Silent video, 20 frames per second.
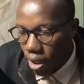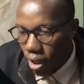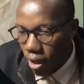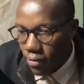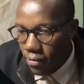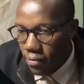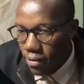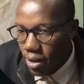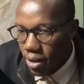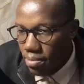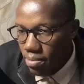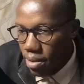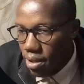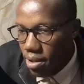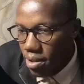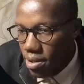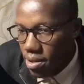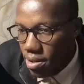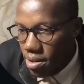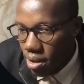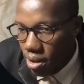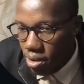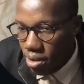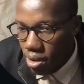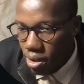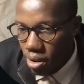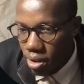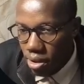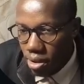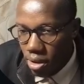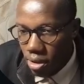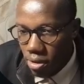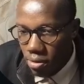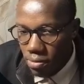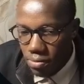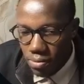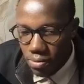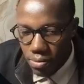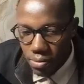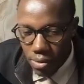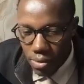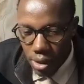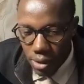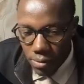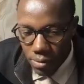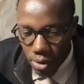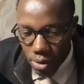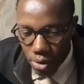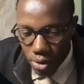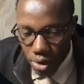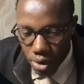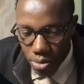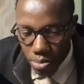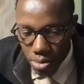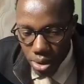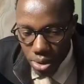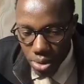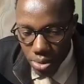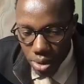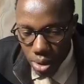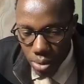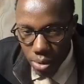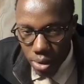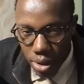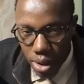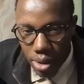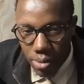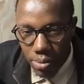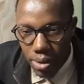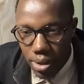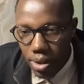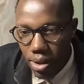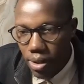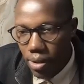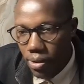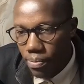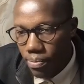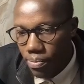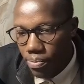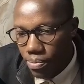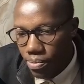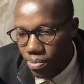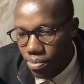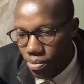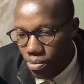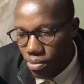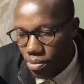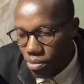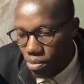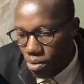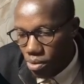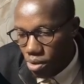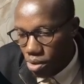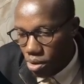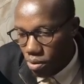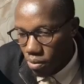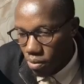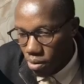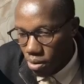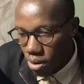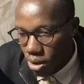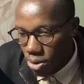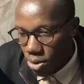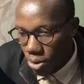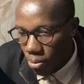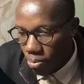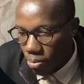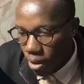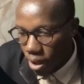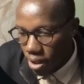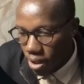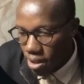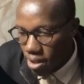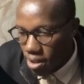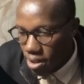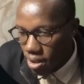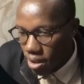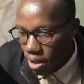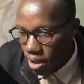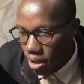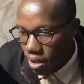a very big structure of the full code base we are working with. So from the top part,